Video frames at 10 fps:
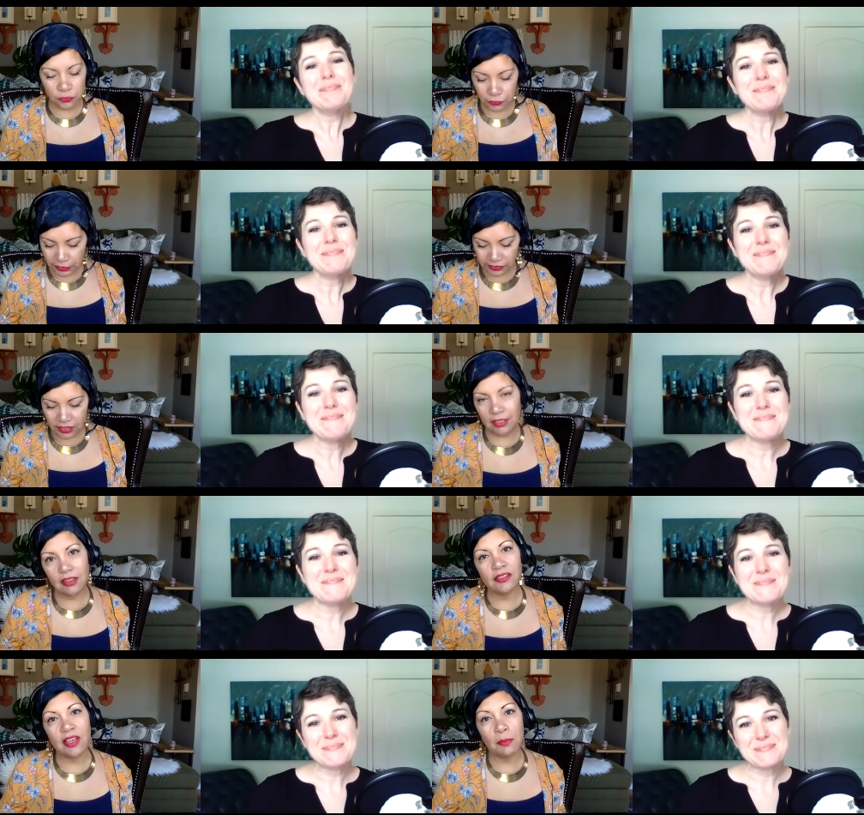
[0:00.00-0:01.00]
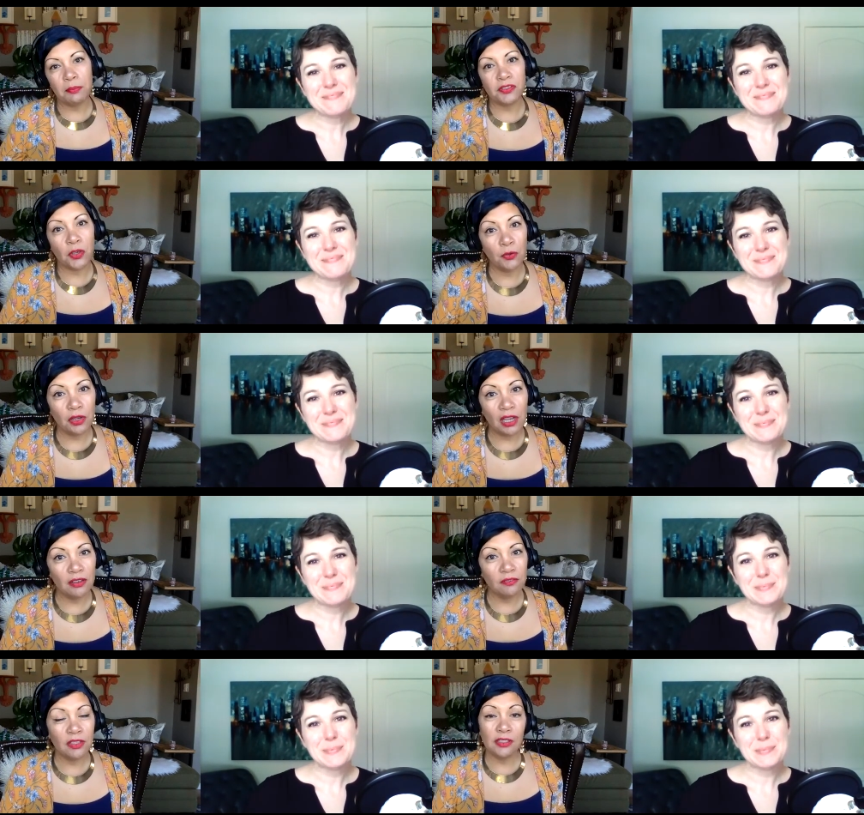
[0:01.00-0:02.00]
Speaker 1: for listening to this episode
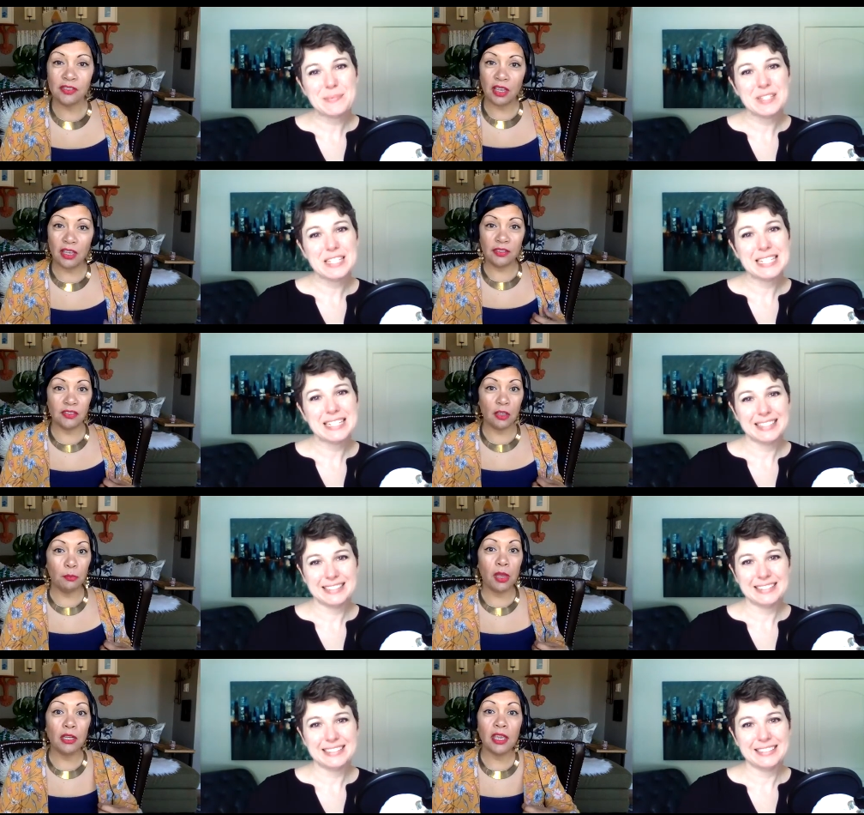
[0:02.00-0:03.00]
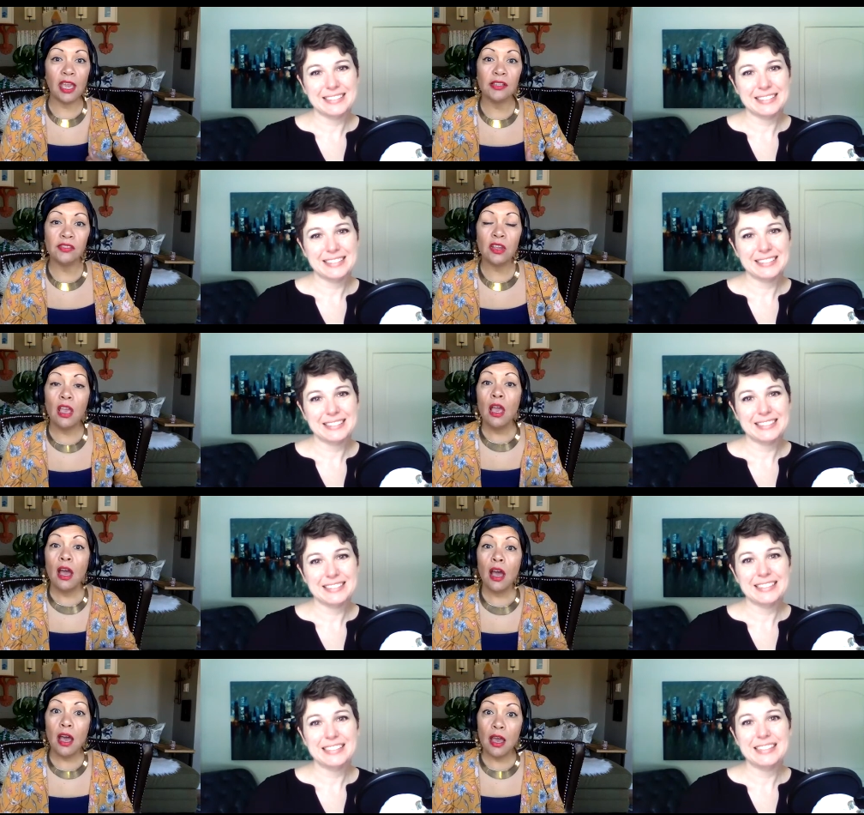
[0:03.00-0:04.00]
of the Design and Style Podcast.
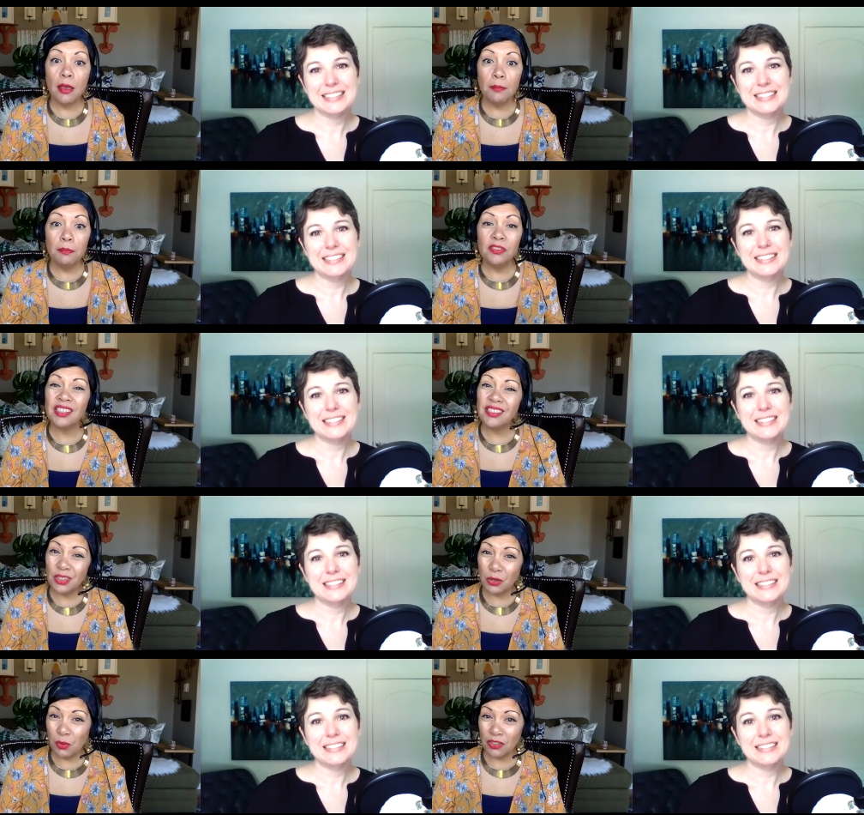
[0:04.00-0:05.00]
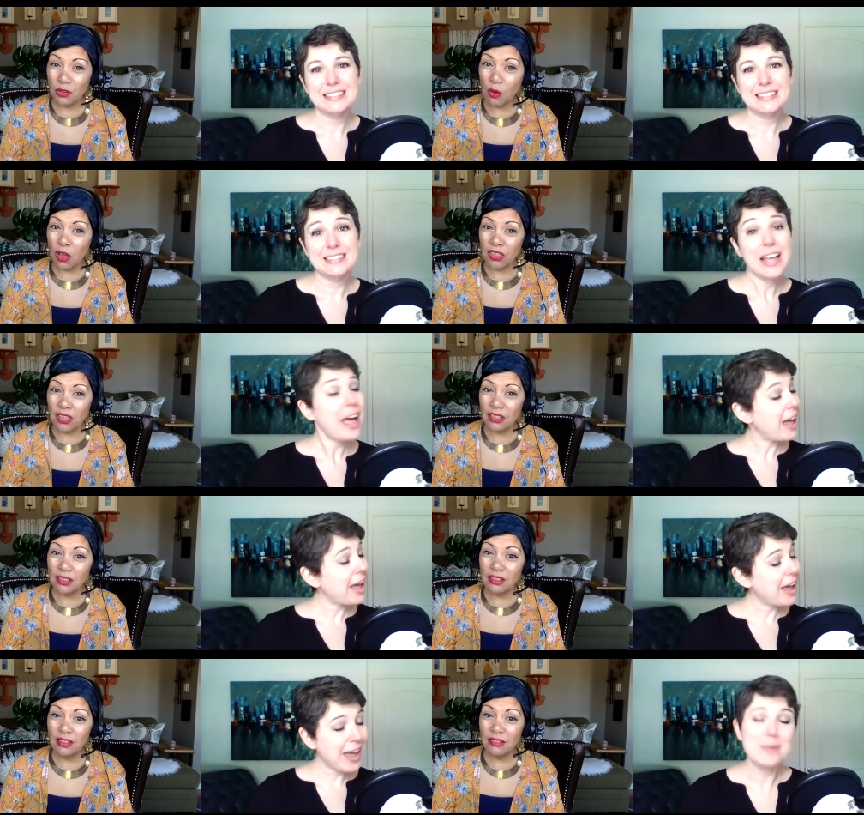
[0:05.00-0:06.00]
Um, Dixie, you want to do all the
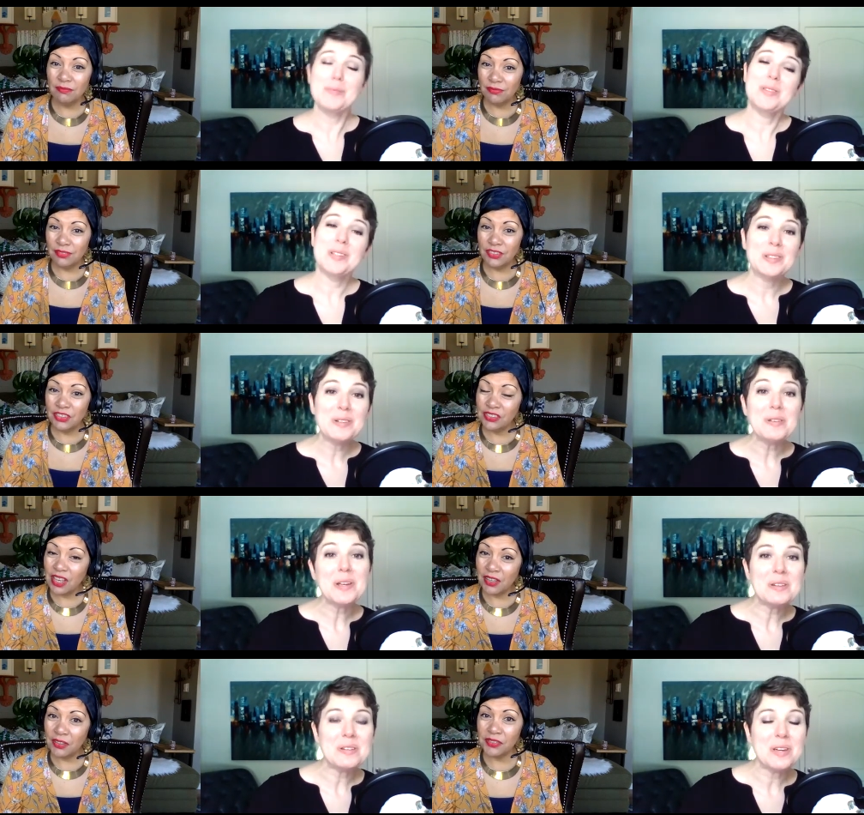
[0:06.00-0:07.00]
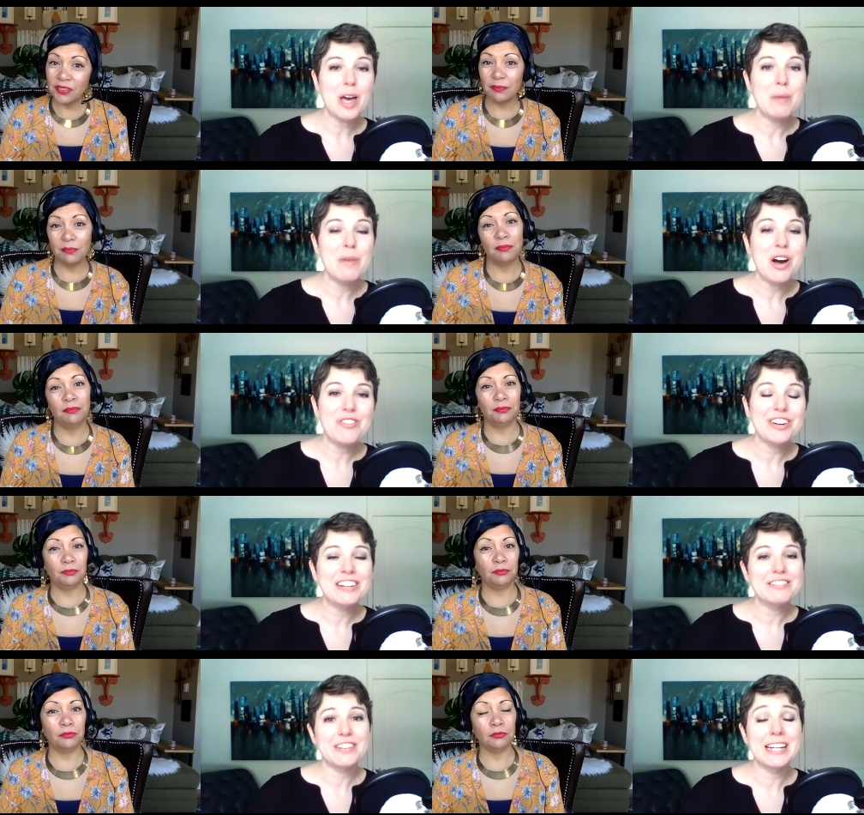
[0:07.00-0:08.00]
Speaker 2: Absolutely. Yes. You can come over
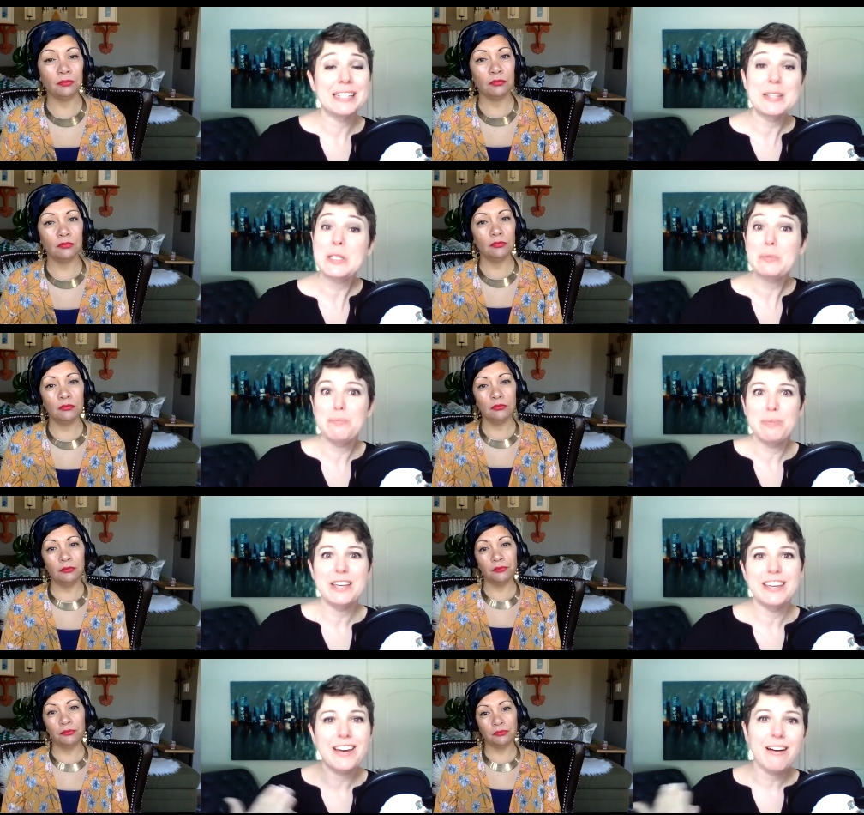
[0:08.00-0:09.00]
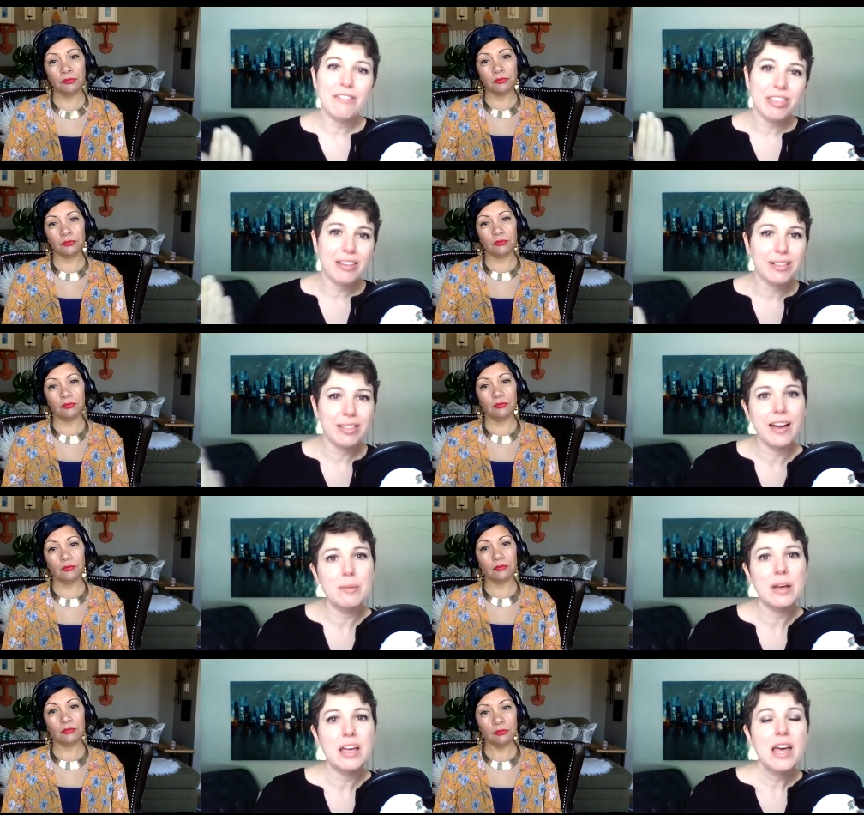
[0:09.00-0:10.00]
and find us. Speaking of the
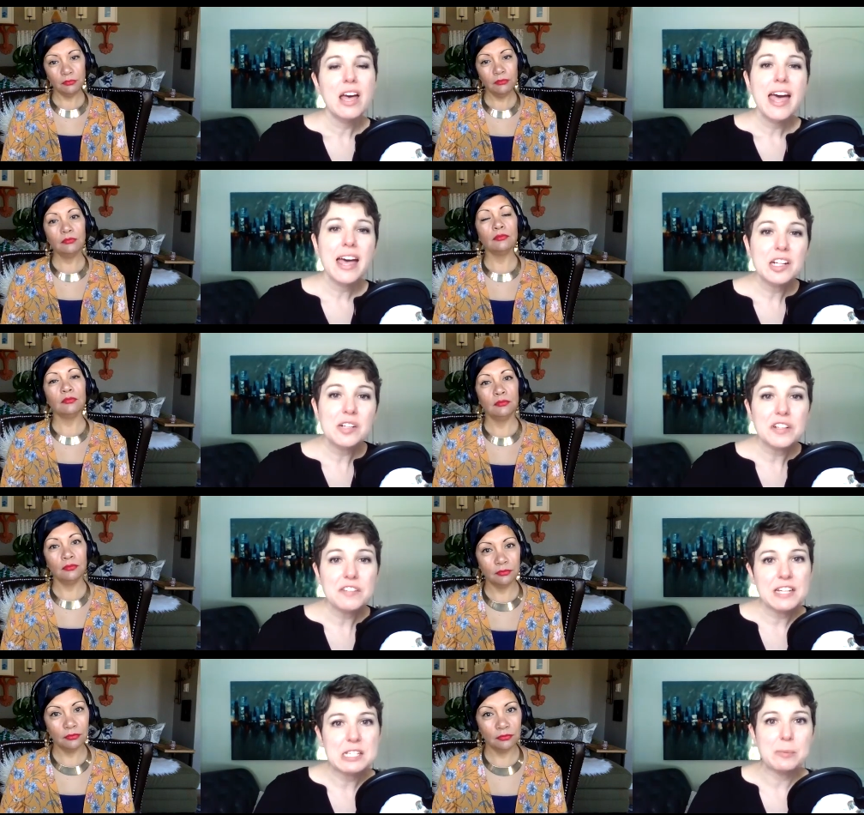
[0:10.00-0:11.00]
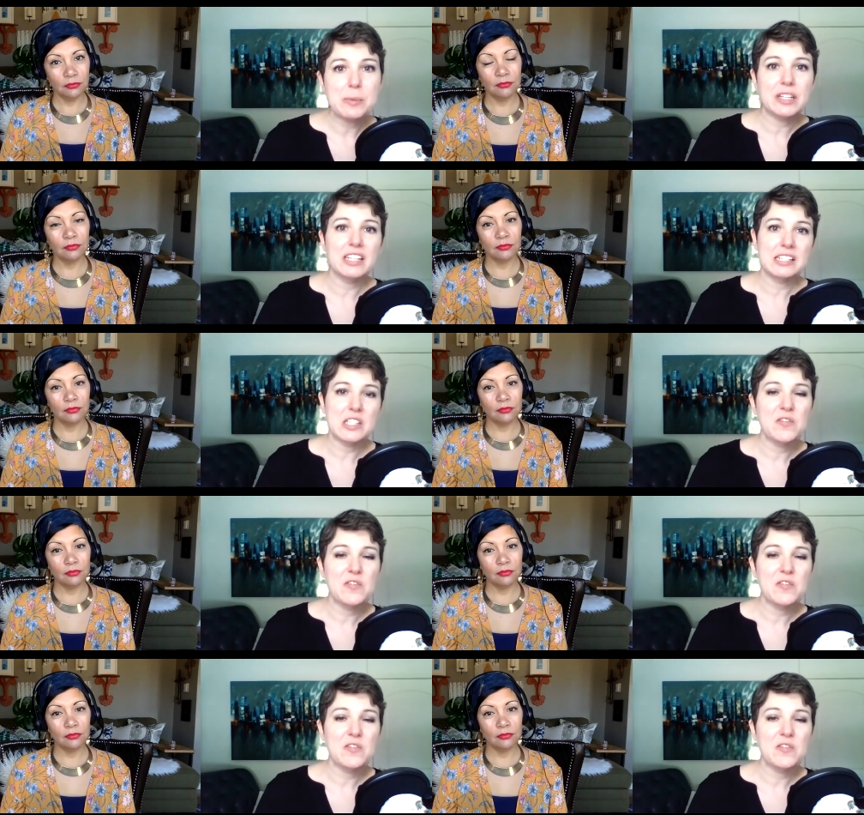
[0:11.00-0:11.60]
club, head over to Facebook. It is